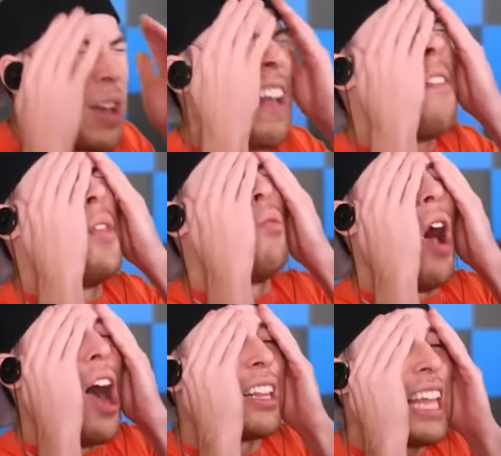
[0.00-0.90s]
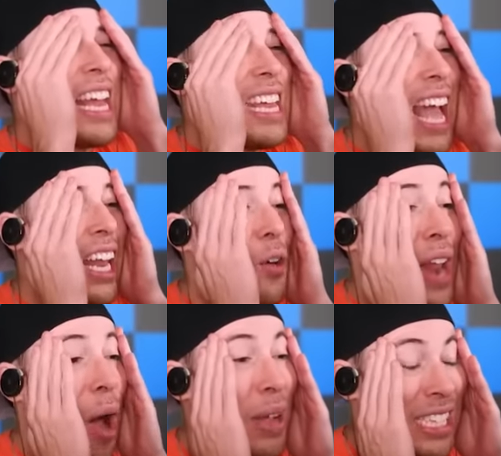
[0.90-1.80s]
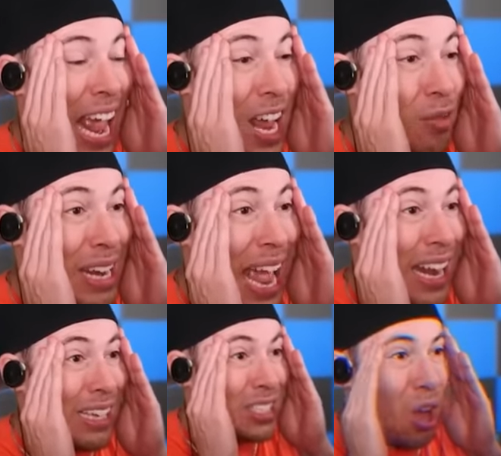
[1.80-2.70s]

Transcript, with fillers: You gave him the wrong thing, Yellow. Now he's angry at us.